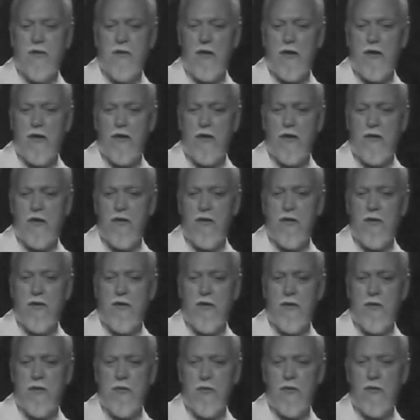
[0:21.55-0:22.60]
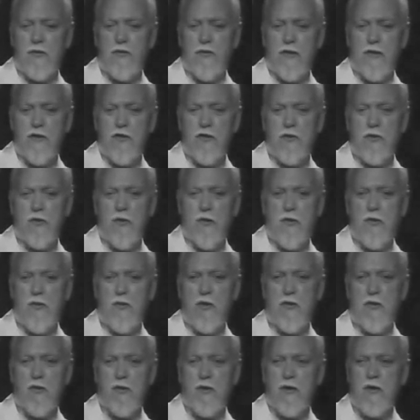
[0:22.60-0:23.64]
think eventually
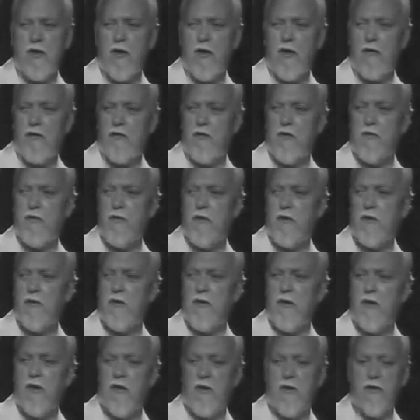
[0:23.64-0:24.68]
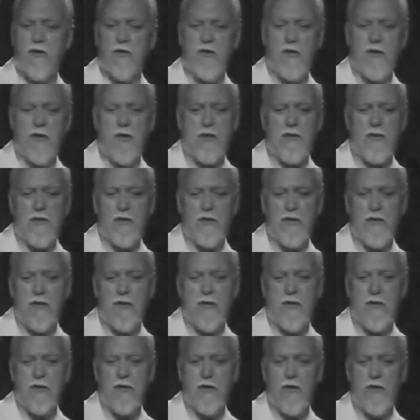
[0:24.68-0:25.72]
we're going to have to realize that
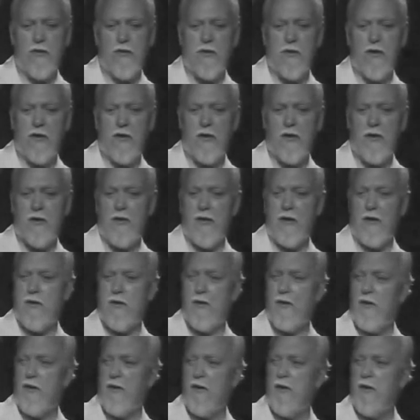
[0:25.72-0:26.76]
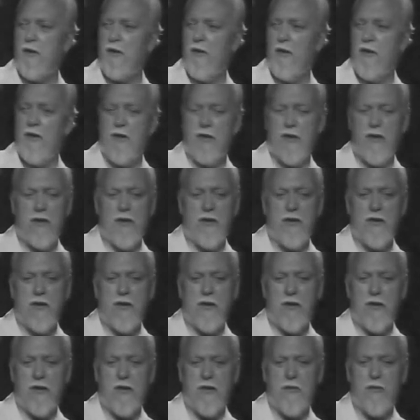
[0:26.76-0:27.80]
the enemy,
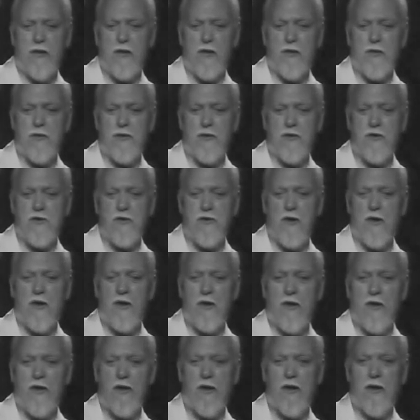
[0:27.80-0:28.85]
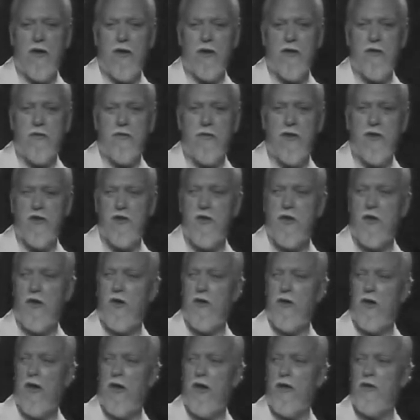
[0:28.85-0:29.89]
what holds society together is
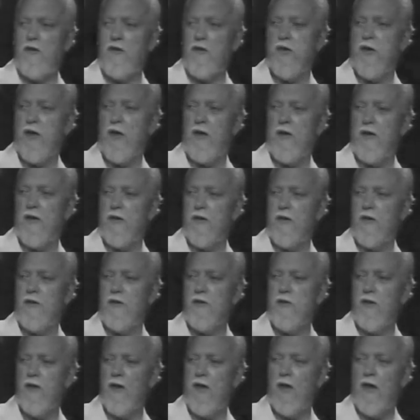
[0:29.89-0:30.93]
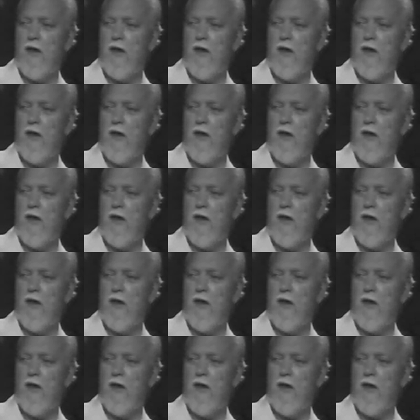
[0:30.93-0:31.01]
shared anxieties.